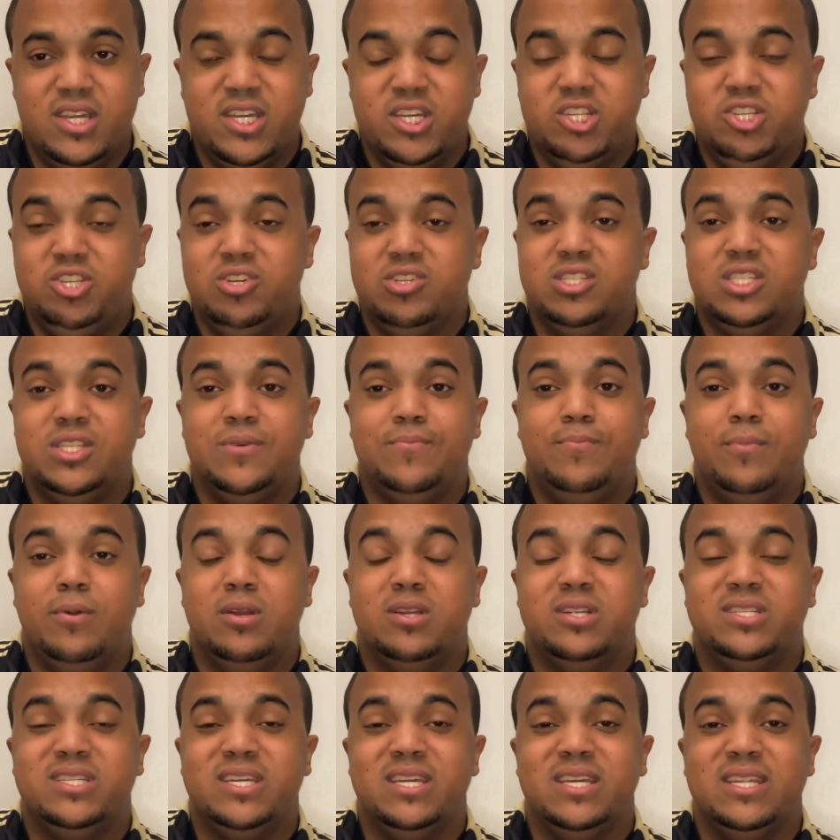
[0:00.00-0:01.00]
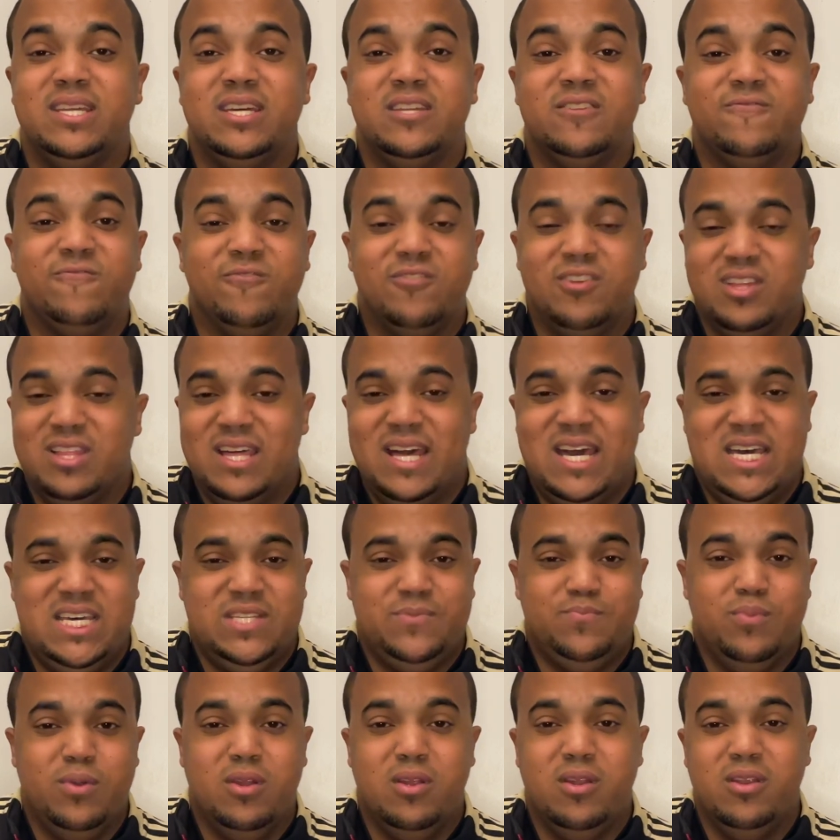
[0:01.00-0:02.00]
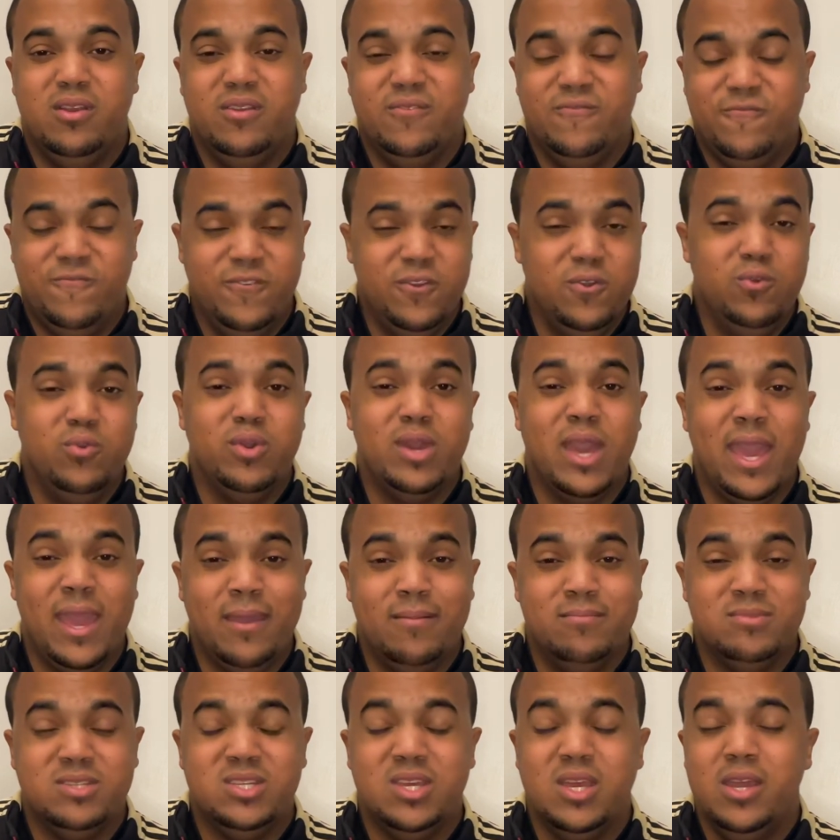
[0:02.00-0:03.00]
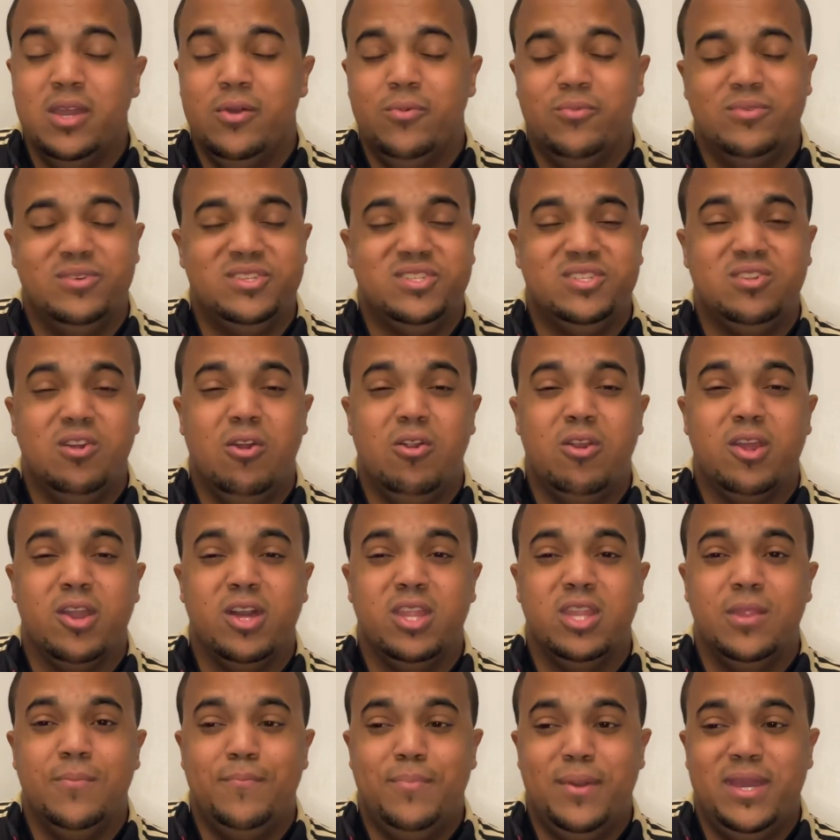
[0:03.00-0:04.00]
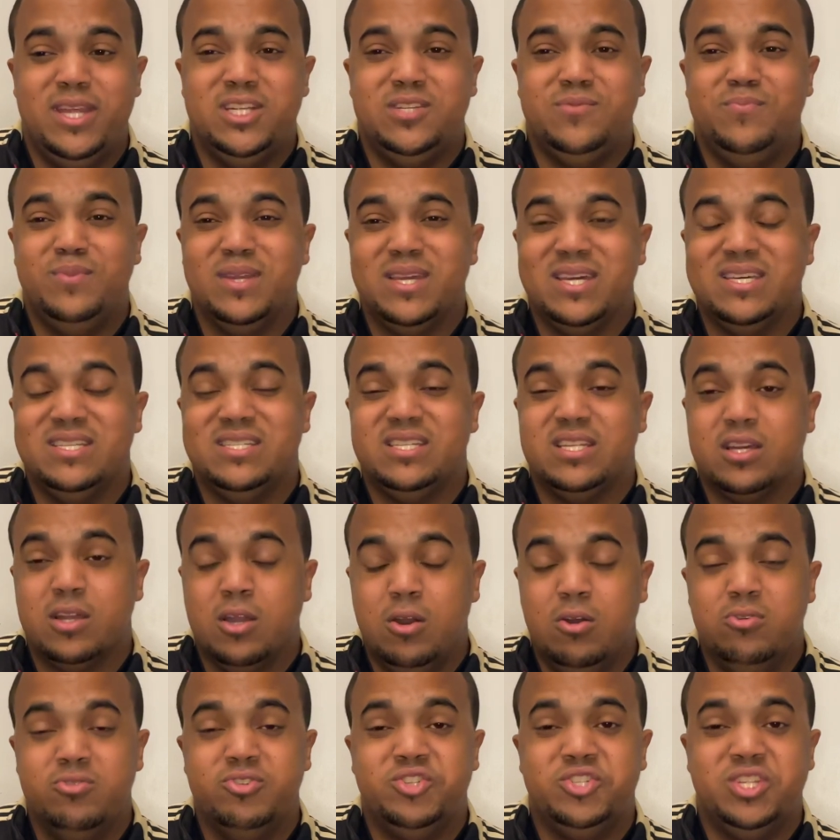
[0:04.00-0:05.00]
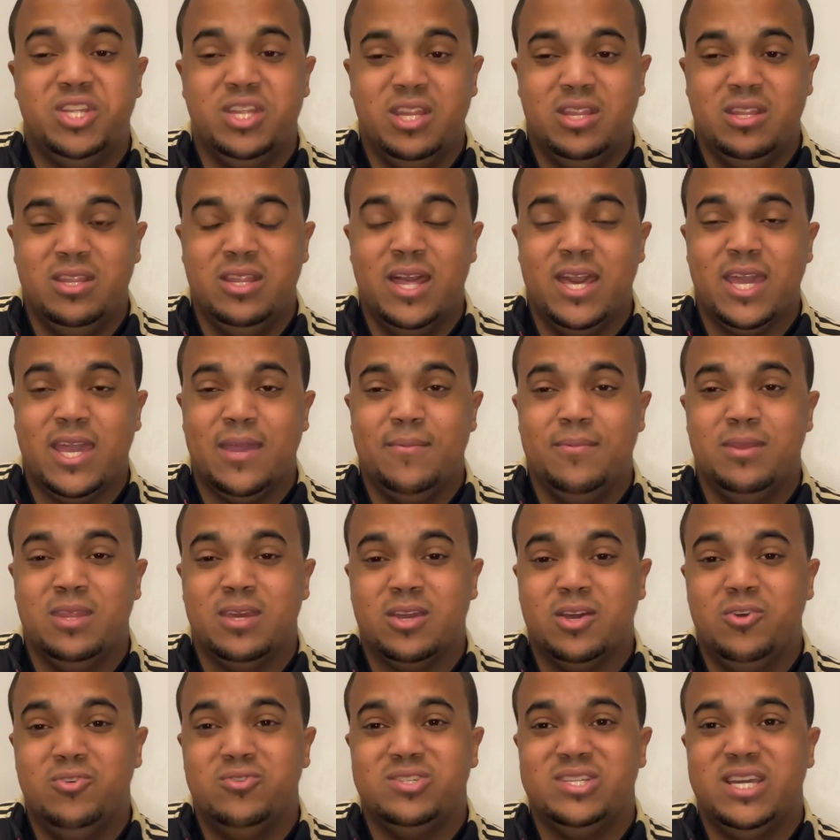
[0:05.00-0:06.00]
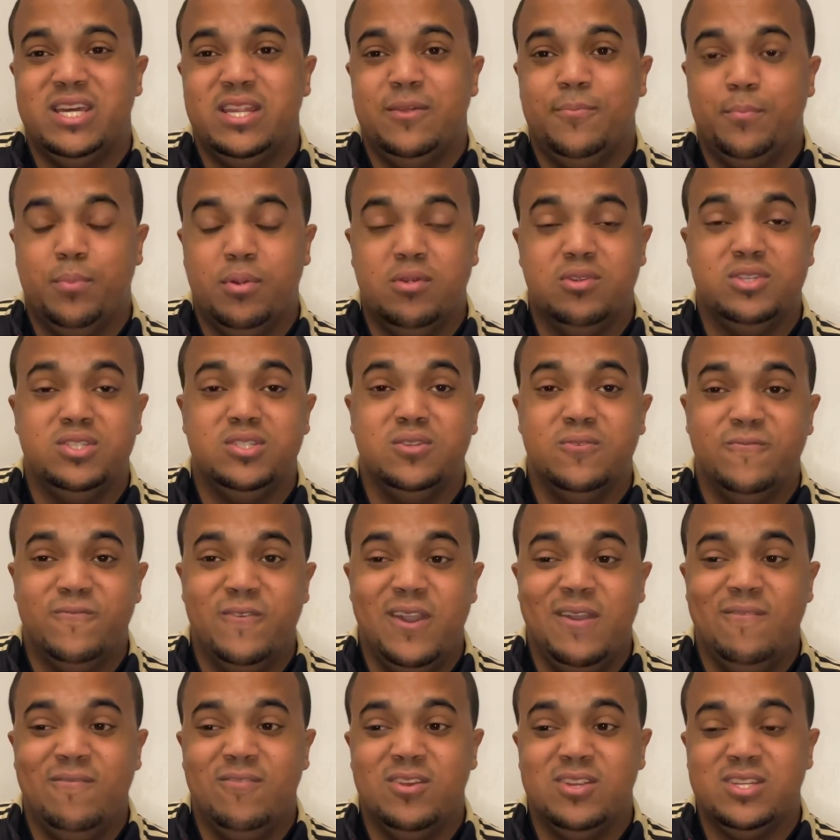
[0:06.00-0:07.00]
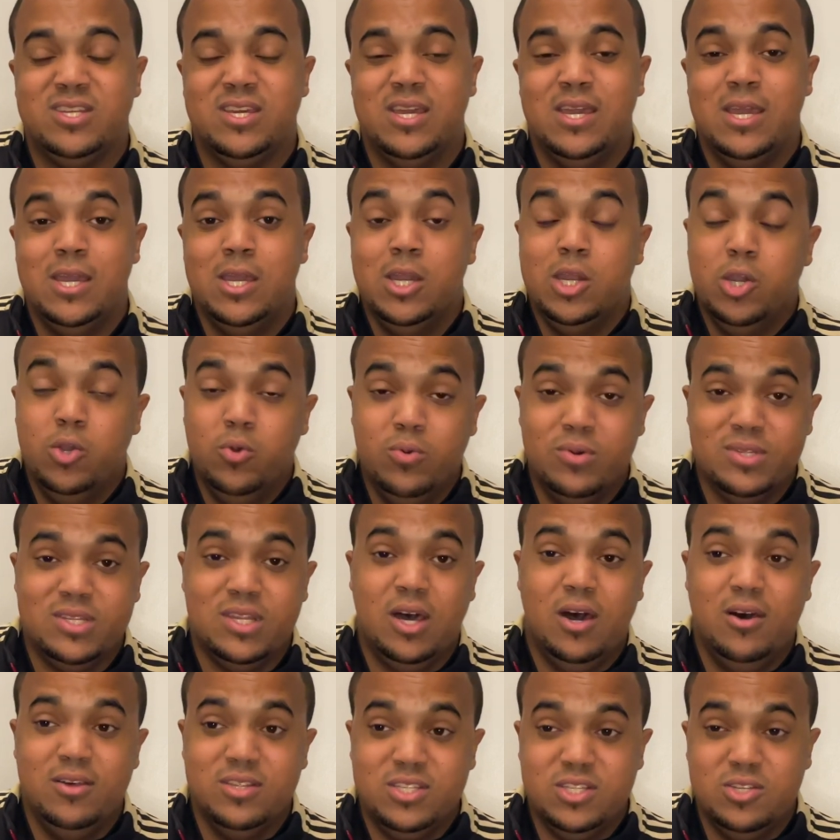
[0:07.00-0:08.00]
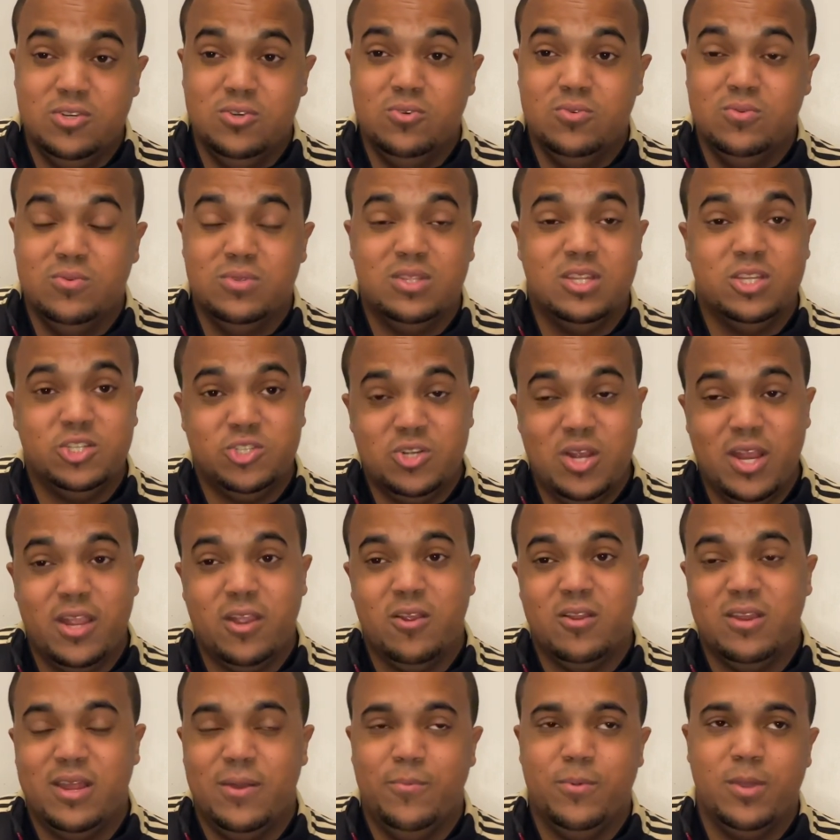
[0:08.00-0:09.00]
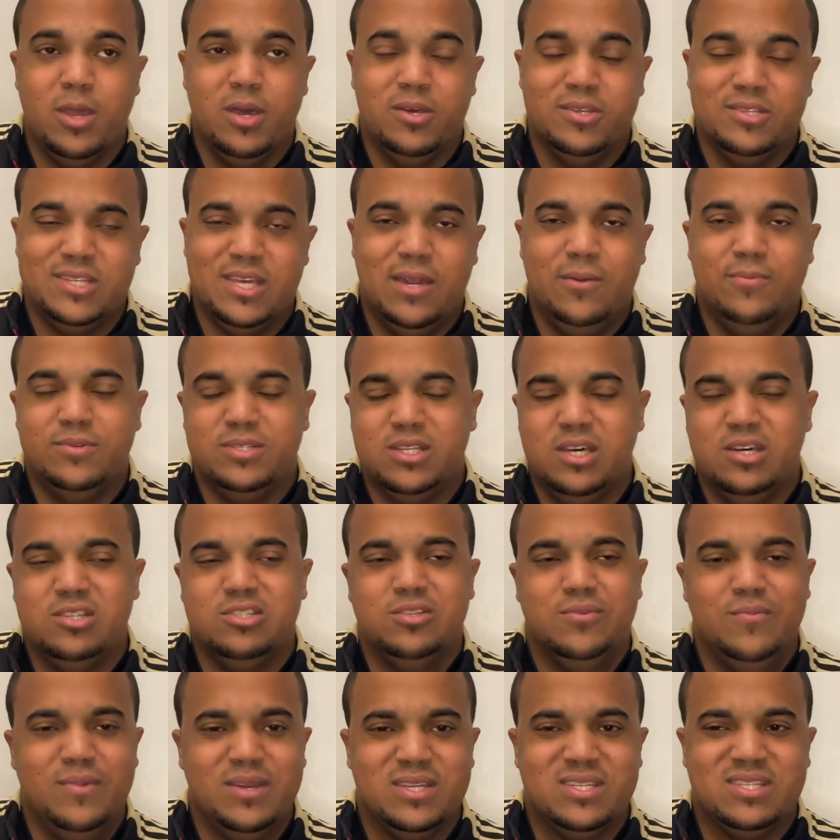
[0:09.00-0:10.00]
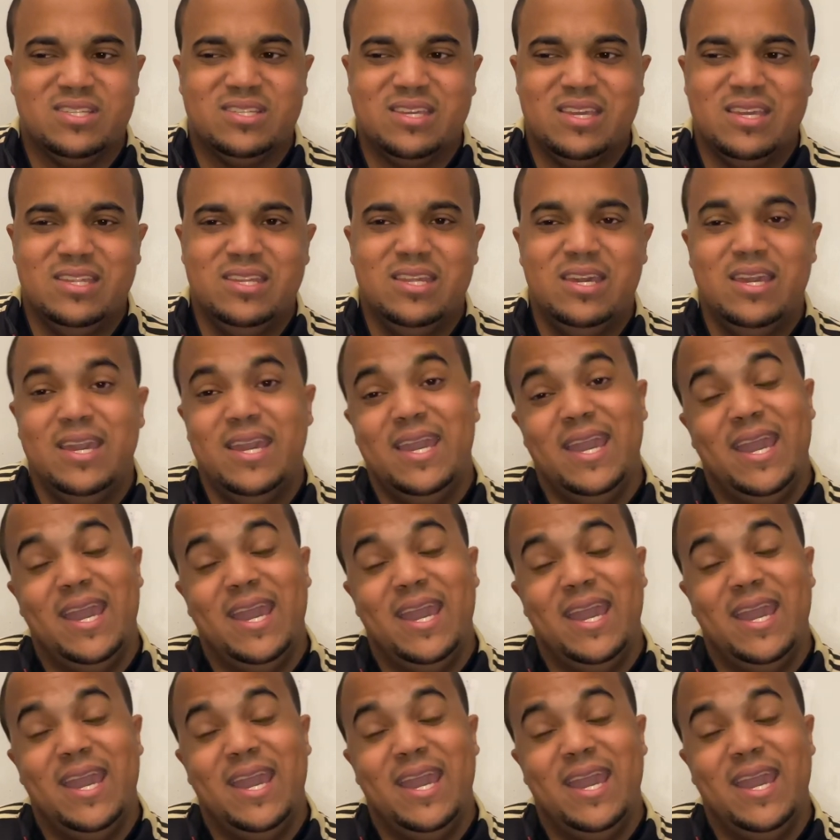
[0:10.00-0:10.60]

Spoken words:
Josef Martinez, for the last part of the few games, was starting on the bench because the coach didn't like him. The coach had a personal favorite who was also the striker that we also had was also Mexican.